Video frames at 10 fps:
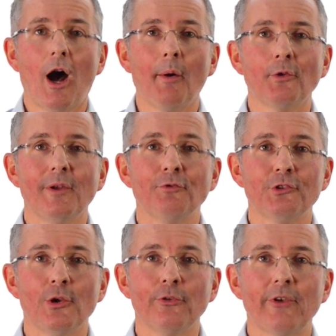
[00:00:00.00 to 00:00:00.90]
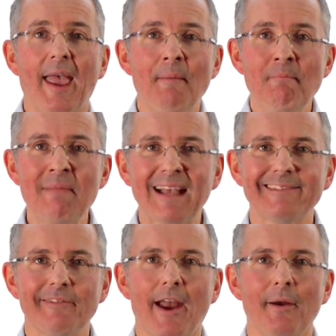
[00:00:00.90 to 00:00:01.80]
I want to introduce a
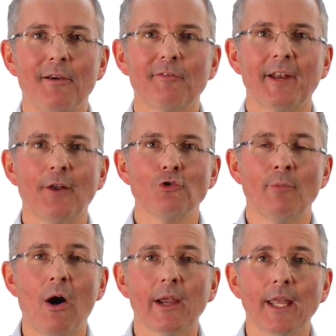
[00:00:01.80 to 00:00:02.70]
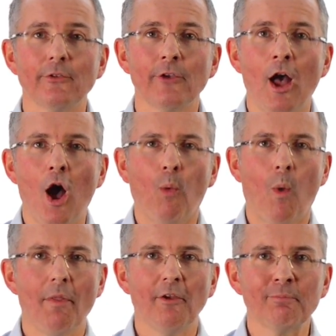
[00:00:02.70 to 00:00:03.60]
massive area of financial markets and
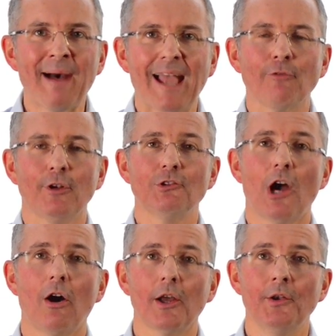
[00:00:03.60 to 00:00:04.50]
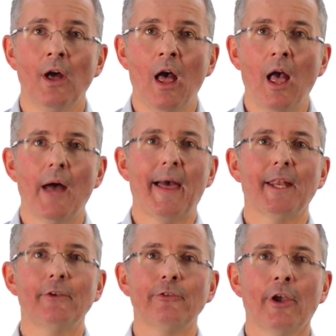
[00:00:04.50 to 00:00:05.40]
one that's packed full of jargon, and that
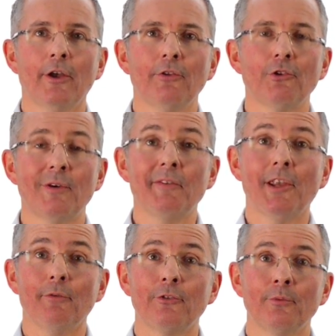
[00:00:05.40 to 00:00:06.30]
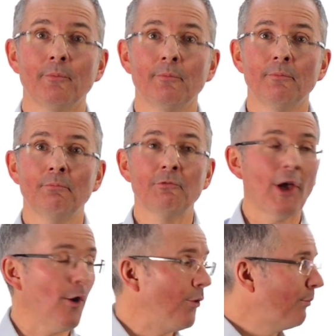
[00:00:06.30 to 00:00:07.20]
is derivatives.
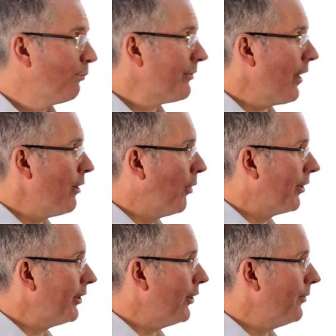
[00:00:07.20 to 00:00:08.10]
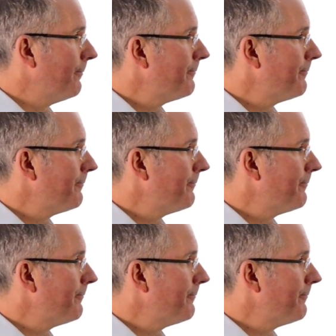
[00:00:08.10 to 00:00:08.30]
So, with no more ado,